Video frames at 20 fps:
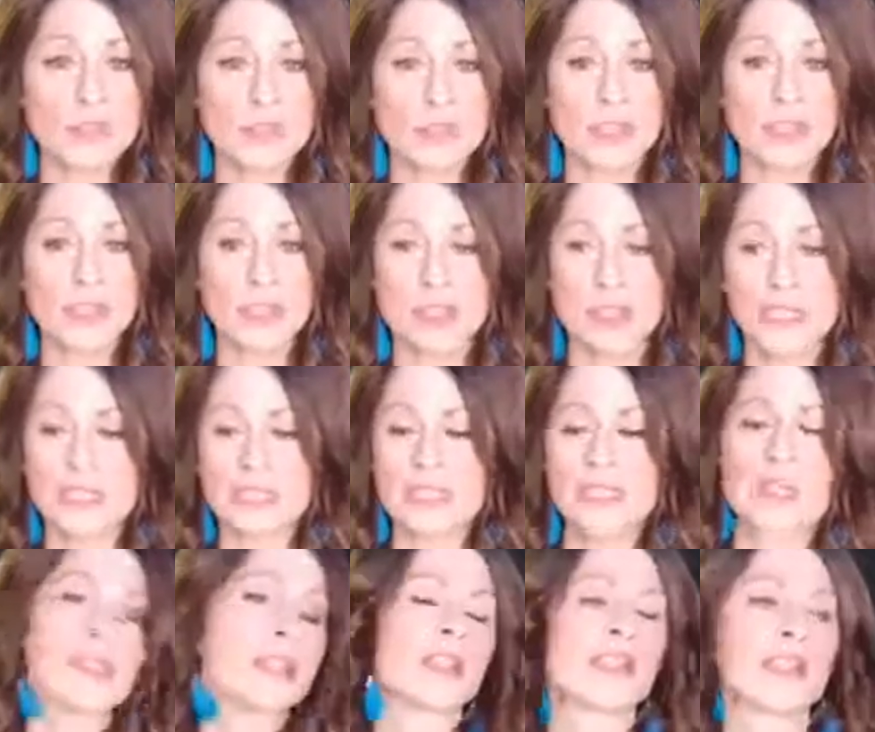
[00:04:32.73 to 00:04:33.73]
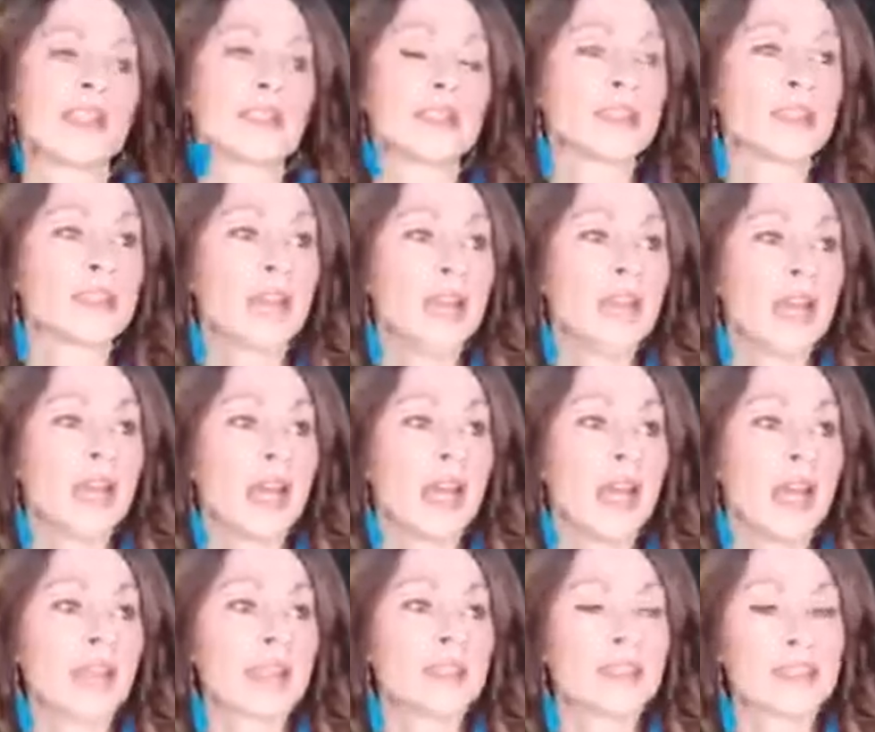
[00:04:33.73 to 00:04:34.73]
we got into this
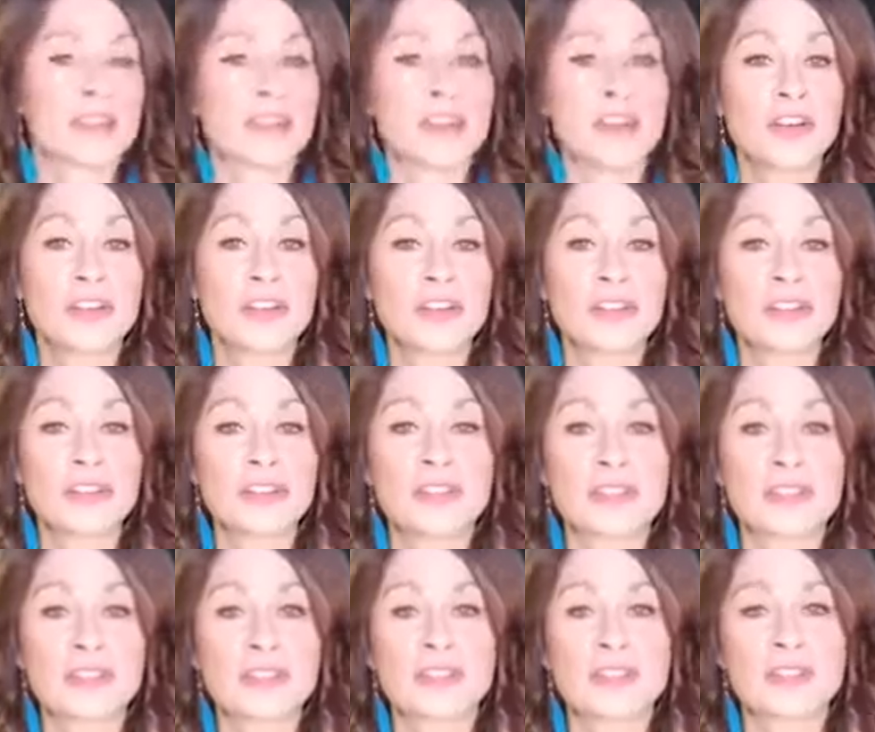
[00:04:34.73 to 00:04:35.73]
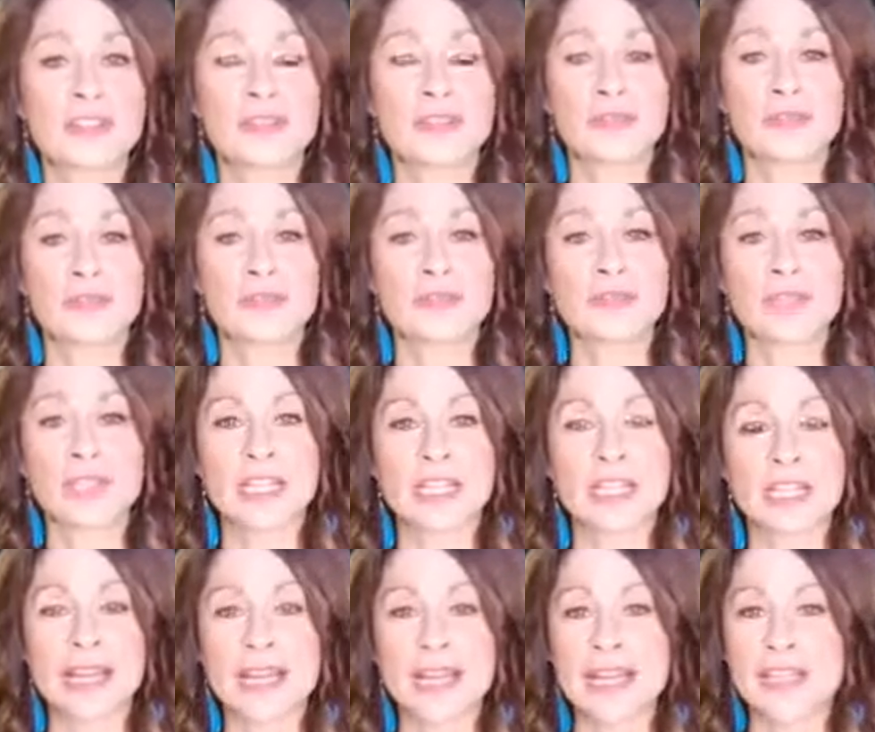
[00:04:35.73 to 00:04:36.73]
access consciousness of
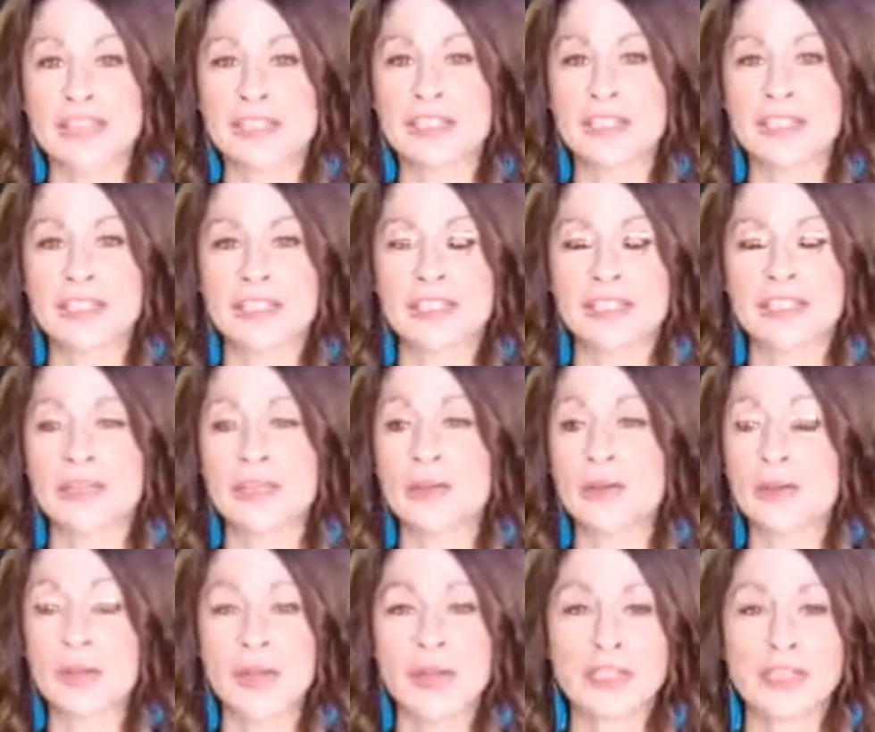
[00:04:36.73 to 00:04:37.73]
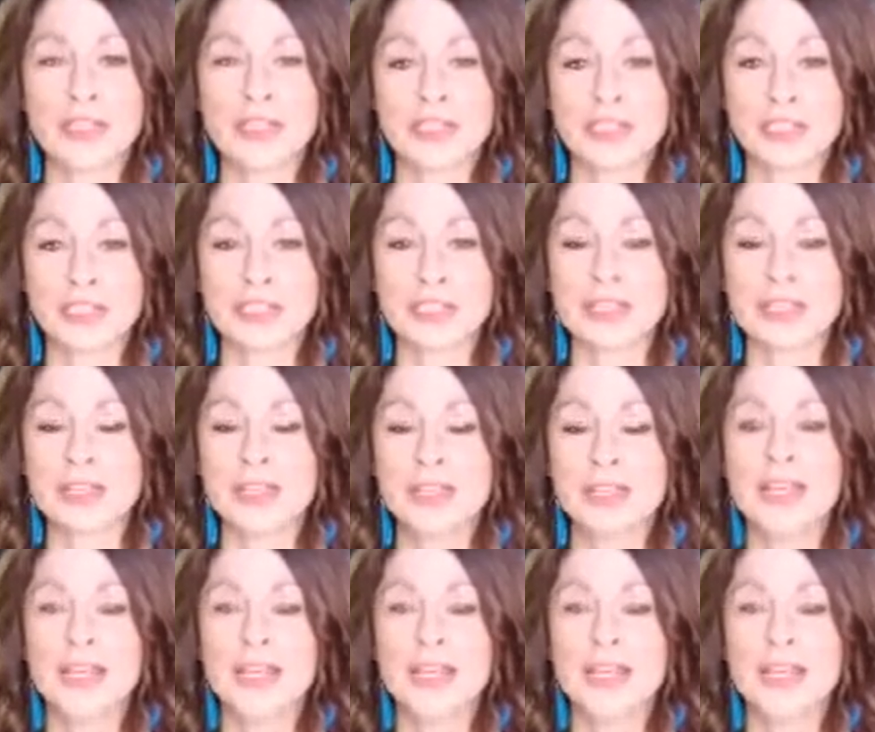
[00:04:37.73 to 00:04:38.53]
like asking a question.